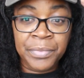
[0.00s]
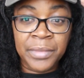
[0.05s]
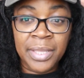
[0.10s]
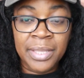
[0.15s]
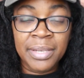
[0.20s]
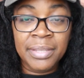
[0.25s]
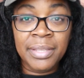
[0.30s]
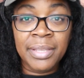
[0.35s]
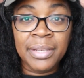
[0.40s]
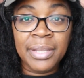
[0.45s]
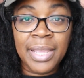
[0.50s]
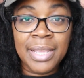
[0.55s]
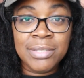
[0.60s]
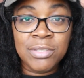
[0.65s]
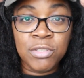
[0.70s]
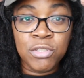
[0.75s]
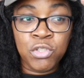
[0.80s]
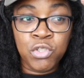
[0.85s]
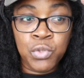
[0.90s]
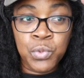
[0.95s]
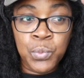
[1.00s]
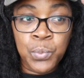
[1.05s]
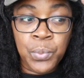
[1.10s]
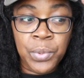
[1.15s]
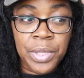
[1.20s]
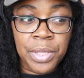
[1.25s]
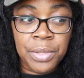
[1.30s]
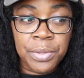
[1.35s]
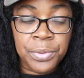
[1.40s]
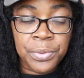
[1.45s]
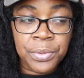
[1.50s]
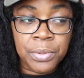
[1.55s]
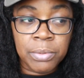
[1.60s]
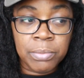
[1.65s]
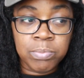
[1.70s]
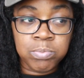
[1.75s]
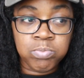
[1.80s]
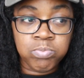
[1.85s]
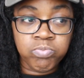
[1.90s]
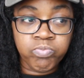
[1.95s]
Anything that has to do with,
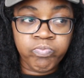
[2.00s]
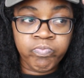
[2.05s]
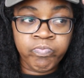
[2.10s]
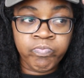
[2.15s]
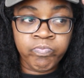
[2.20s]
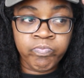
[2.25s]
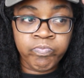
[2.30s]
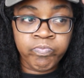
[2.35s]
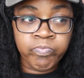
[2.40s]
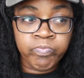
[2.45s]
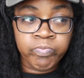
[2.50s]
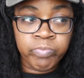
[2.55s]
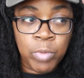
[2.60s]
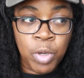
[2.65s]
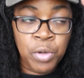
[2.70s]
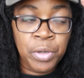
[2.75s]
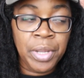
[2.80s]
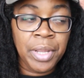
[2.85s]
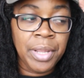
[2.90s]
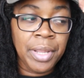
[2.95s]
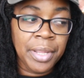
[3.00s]
okay,